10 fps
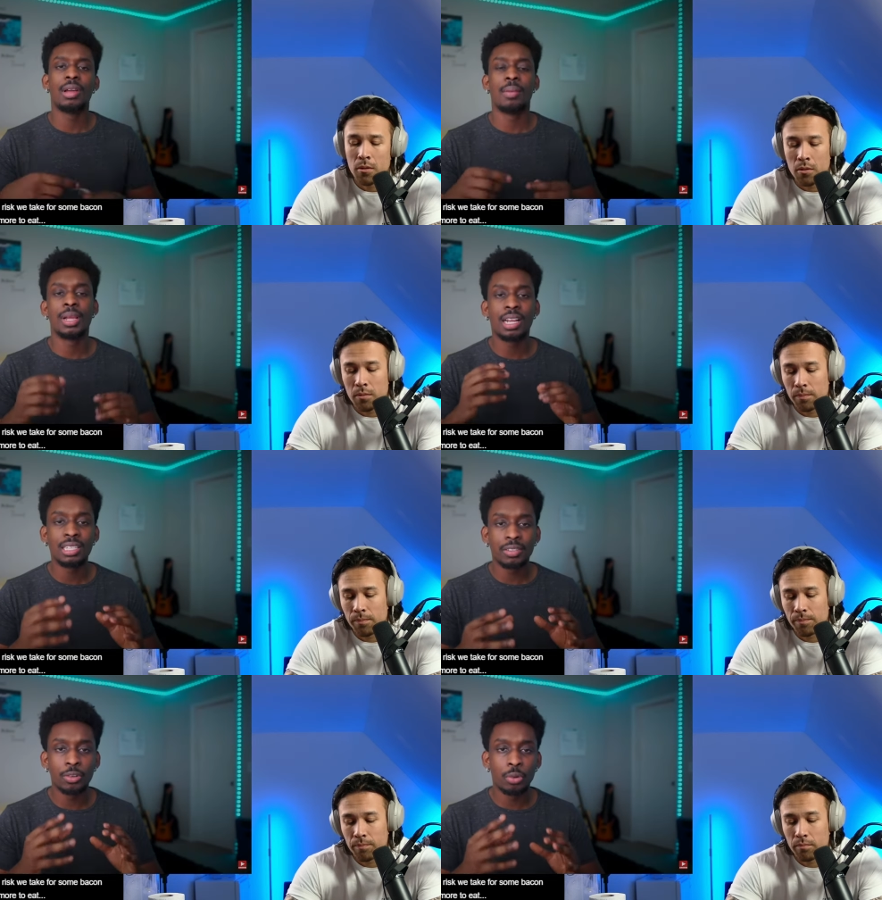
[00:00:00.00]
Speaker 1: And
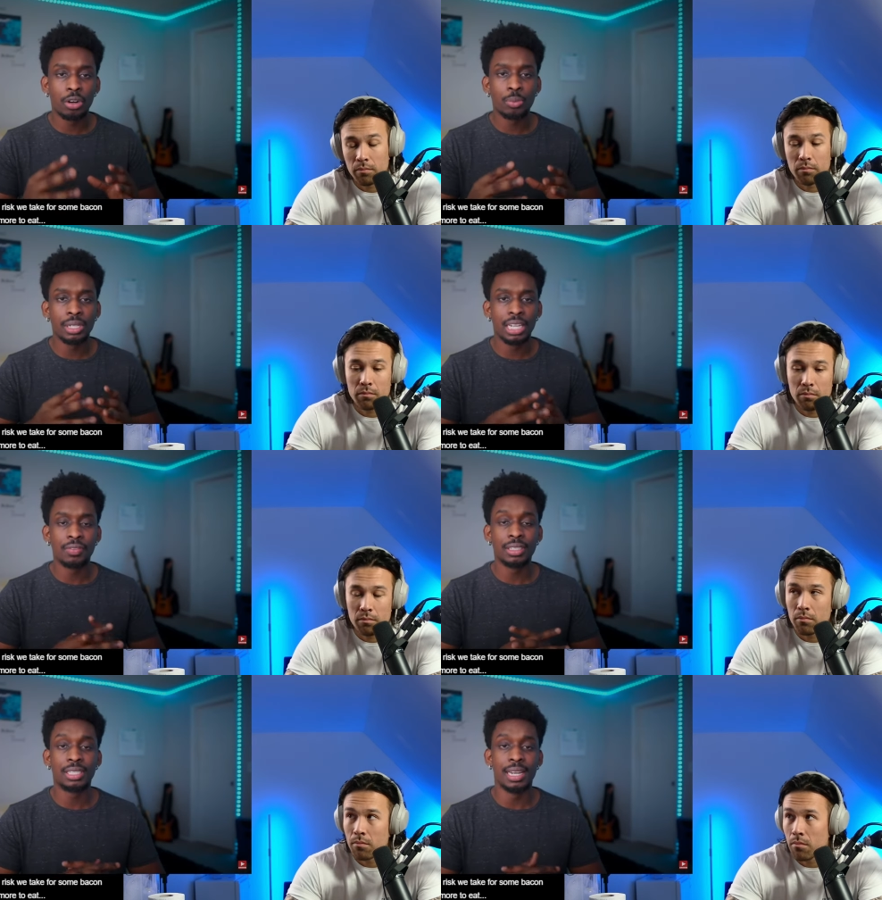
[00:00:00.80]
because of the world we live
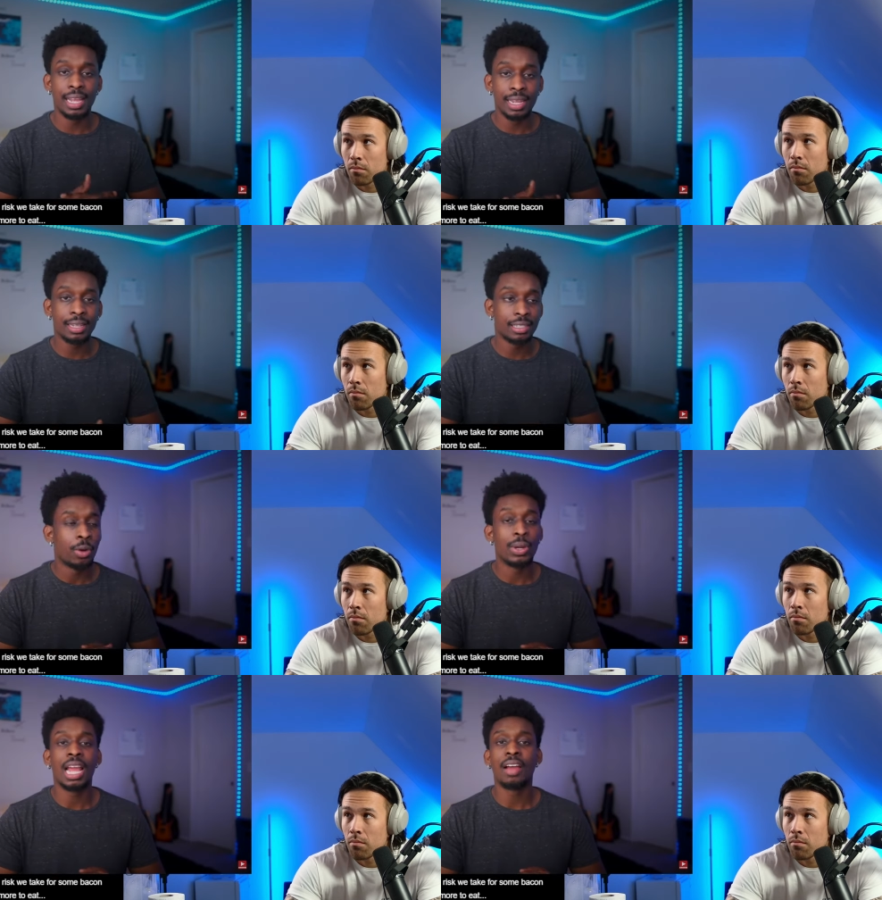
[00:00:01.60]
in today,
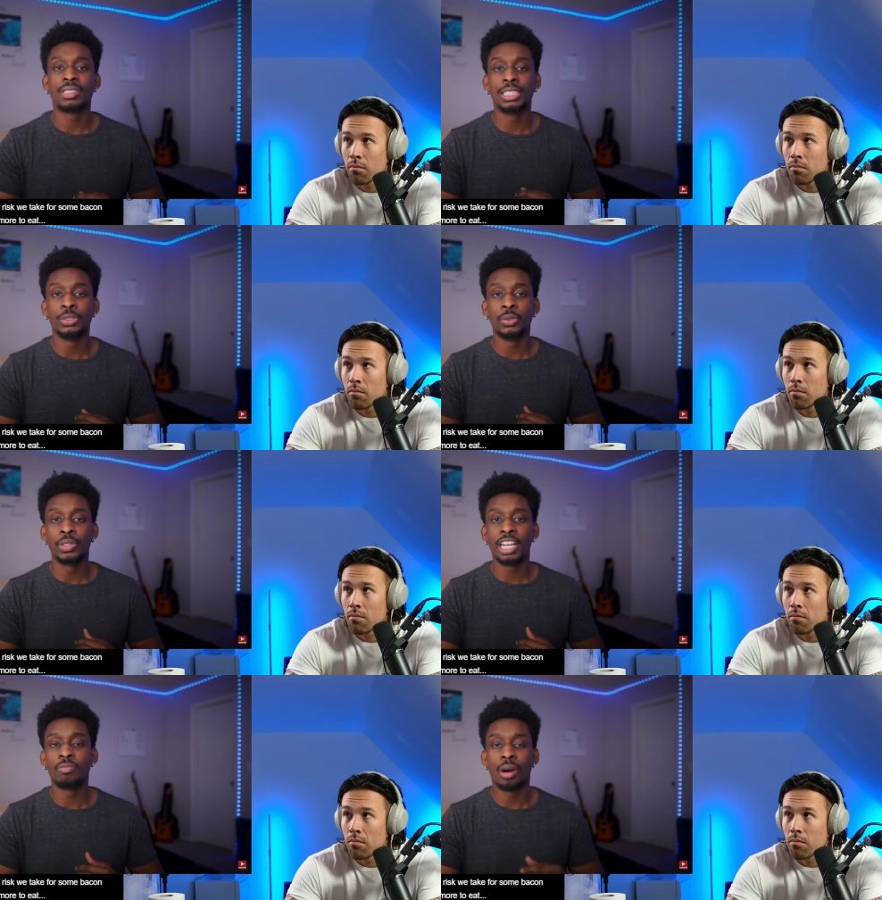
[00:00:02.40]
we have to
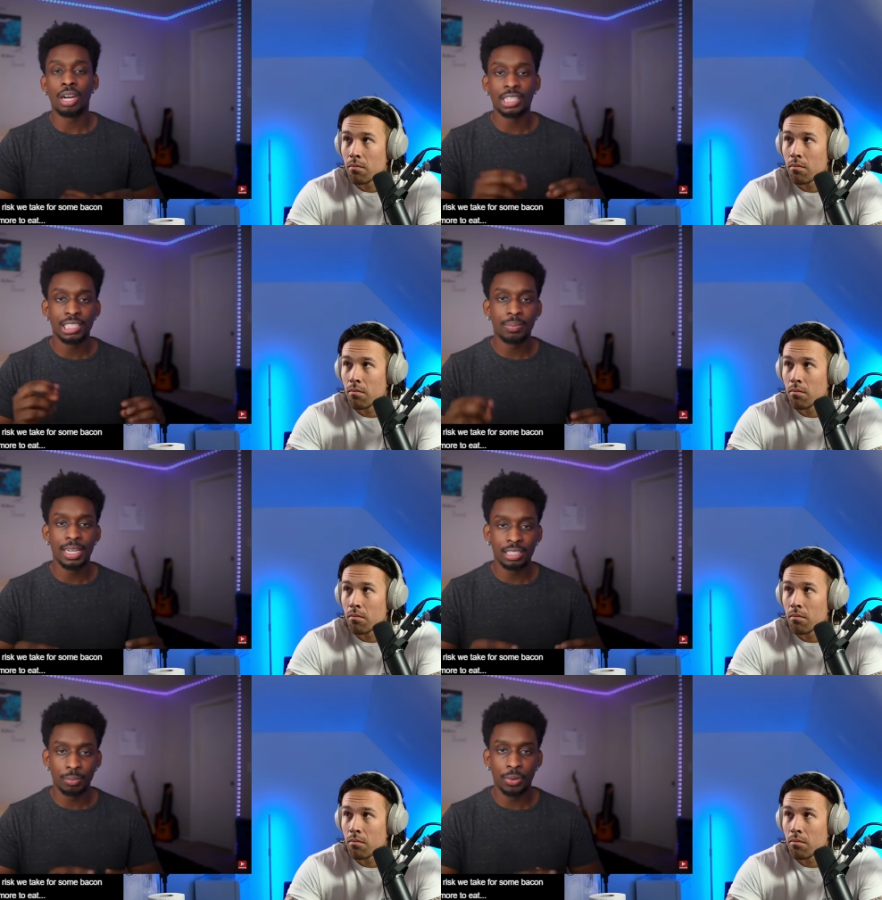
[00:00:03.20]
give
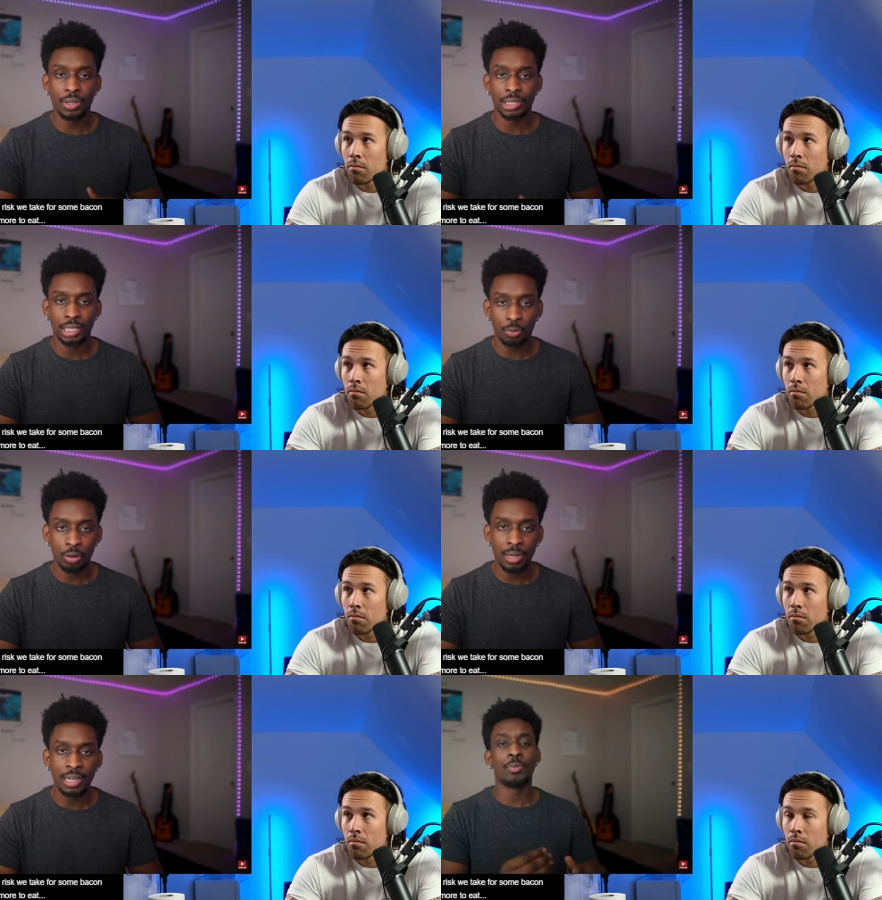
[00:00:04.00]
participation points to the
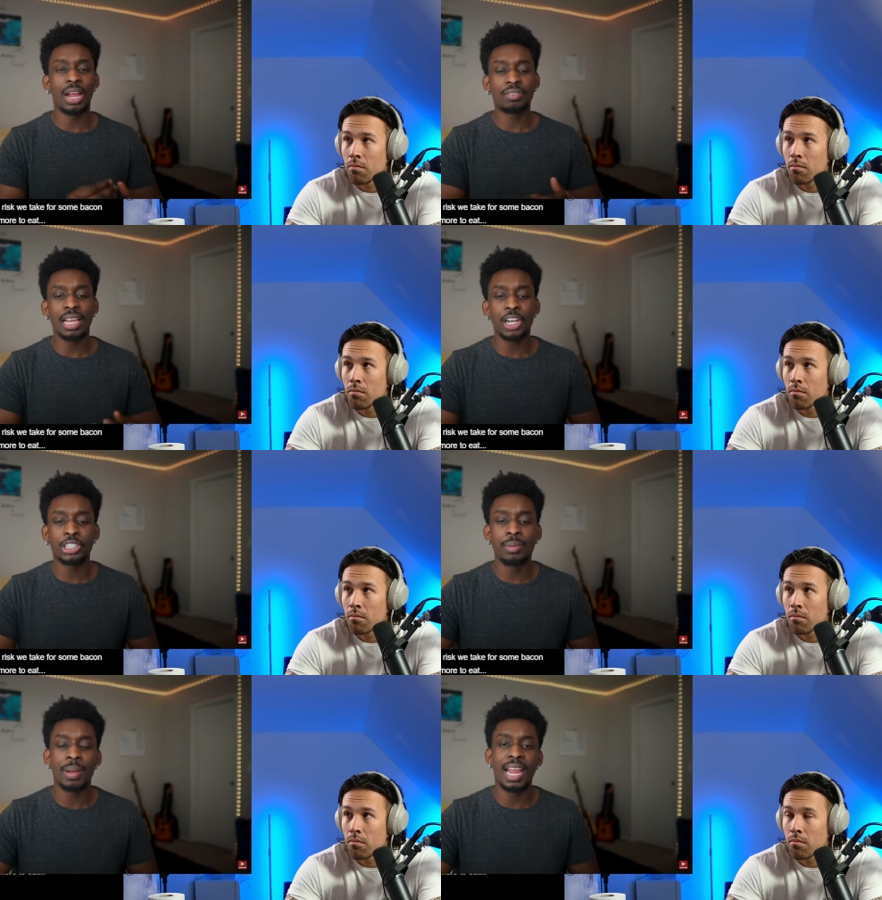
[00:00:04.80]
women. We have to
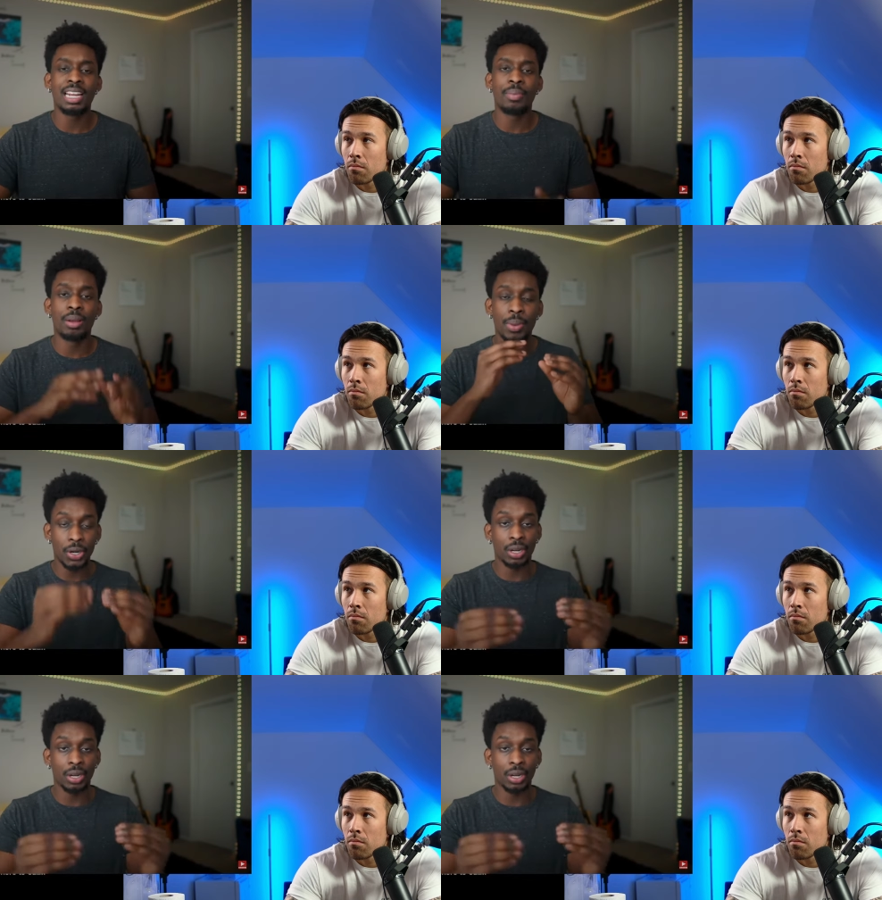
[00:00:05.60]
actually paint them in a better